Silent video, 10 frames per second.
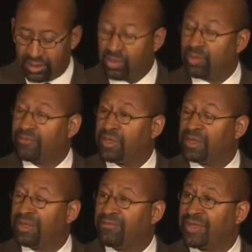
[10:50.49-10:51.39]
toward
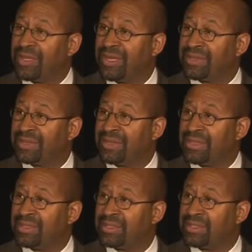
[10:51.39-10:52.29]
Philadelphia as
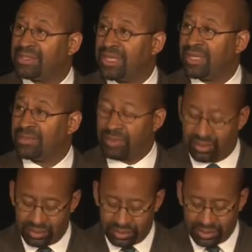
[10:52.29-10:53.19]
a sustainable
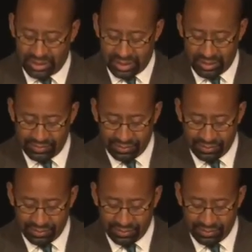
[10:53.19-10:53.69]
city.